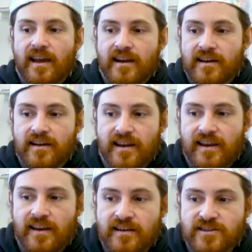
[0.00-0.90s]

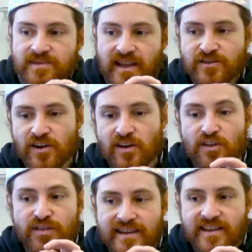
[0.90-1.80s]
in some sense, you know,
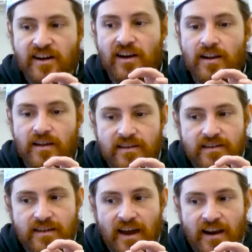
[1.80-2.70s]
the things that are
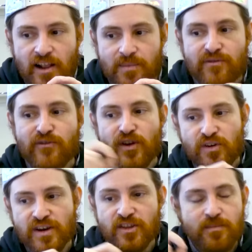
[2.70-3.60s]
a little bit
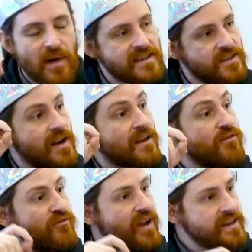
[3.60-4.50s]
further into the past, they're like
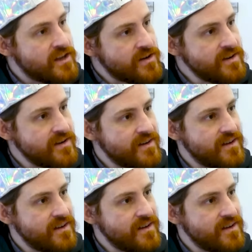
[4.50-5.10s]
fainter.